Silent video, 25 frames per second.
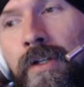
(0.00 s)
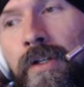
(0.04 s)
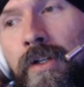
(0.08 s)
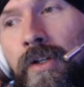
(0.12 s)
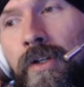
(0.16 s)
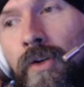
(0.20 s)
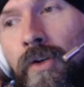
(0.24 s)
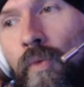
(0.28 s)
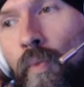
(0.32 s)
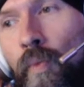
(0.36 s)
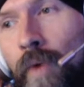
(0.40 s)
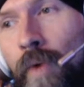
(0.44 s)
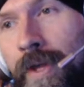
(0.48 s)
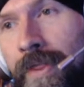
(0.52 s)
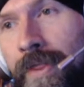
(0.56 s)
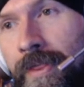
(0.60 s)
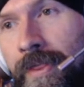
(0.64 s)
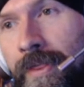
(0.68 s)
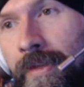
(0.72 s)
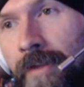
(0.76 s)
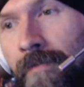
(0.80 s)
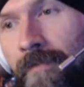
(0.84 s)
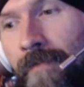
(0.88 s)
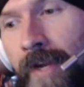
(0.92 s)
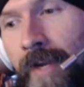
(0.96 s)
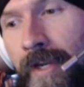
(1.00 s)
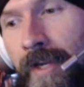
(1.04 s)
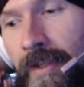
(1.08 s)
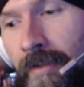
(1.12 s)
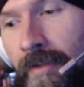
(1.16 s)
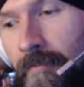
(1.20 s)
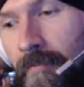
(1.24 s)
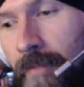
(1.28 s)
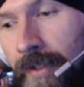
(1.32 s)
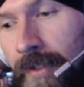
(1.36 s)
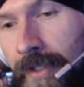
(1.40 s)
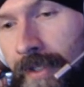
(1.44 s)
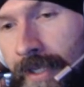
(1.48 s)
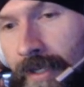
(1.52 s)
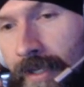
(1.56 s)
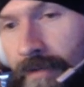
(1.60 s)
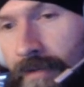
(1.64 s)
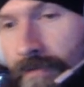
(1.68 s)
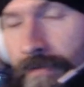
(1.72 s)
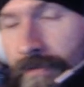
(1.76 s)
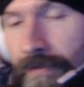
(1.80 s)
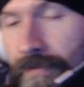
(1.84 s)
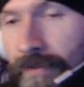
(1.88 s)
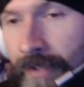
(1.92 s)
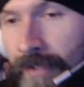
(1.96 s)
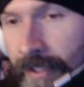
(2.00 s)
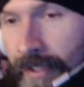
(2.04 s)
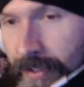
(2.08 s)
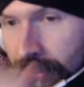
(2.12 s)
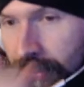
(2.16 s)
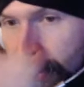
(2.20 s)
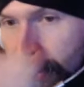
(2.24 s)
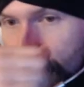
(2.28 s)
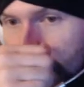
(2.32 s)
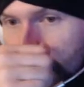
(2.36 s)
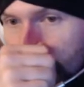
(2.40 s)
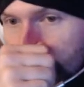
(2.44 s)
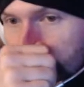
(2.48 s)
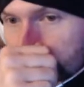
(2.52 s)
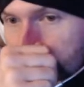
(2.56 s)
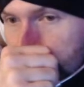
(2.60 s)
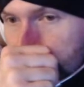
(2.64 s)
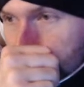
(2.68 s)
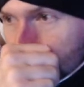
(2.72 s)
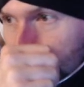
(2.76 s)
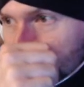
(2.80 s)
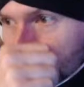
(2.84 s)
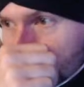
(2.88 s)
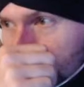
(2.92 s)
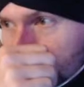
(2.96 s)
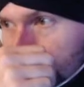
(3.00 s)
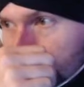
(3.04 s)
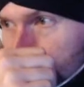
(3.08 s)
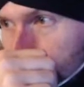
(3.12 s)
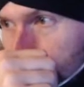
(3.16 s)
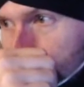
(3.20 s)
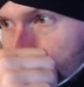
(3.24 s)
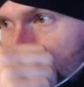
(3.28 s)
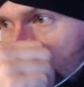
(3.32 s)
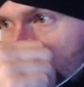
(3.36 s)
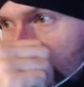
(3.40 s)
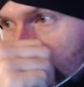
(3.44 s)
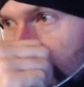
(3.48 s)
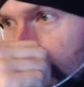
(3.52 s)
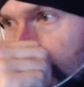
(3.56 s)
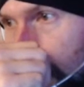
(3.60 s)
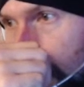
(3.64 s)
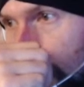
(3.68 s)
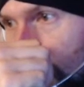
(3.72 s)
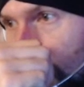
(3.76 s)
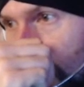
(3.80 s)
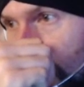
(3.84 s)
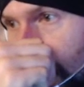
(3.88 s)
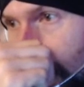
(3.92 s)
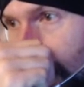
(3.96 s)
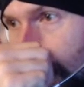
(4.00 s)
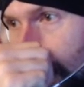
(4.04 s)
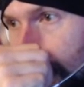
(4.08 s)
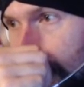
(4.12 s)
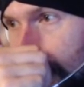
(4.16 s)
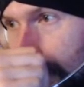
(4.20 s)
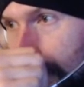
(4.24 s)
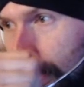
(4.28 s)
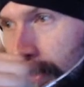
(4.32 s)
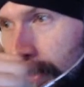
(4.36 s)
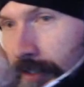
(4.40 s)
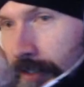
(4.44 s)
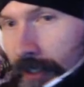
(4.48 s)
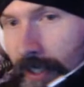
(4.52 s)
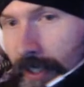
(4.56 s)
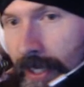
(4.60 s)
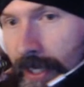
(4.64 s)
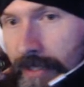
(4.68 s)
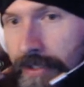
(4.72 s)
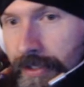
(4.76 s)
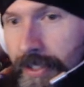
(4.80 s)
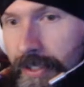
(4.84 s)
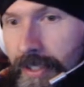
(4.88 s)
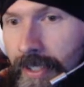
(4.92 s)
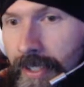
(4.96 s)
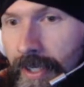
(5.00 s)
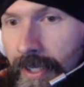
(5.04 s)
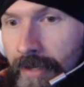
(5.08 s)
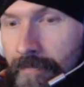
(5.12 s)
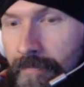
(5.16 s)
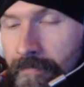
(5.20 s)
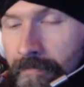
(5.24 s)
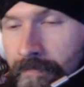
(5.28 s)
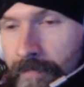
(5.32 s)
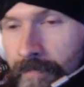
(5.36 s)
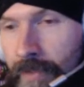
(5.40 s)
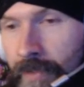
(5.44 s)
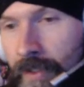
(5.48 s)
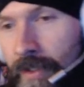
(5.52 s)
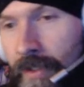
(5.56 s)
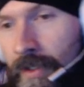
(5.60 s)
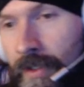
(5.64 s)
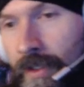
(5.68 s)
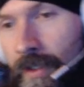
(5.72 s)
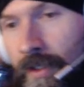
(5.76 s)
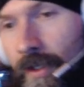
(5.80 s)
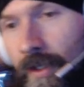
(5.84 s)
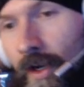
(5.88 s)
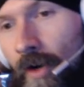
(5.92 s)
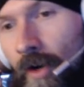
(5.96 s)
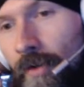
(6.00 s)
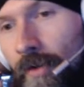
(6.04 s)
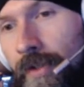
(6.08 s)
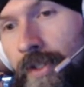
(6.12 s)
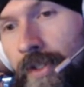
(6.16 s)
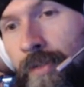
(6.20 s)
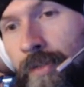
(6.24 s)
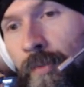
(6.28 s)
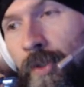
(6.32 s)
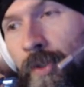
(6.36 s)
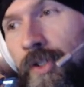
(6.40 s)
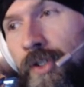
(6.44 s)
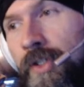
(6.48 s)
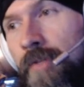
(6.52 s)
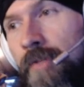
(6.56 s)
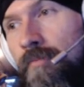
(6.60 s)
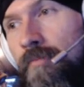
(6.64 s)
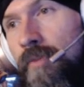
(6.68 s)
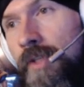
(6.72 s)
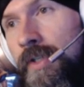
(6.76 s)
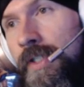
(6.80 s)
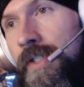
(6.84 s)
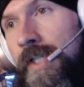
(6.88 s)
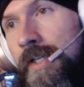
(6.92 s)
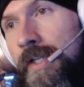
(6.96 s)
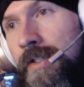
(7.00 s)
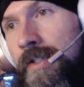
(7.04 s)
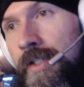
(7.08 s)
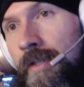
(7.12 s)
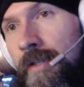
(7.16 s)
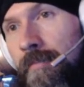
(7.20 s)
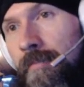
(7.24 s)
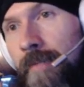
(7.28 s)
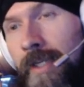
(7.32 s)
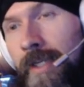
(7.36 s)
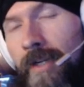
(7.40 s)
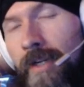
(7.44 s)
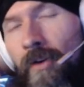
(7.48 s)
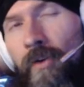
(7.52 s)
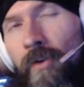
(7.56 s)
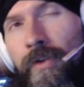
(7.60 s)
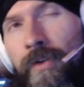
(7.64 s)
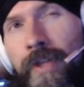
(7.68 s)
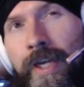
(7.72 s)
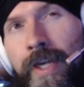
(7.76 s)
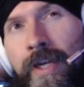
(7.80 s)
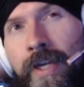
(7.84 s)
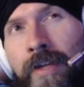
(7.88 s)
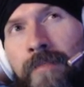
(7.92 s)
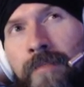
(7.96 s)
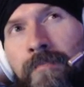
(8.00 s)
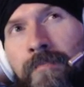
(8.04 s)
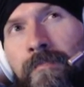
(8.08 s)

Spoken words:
with the faith and belief, listening to these leaders, right? It's a guessing game. Oh, this person presents something, or they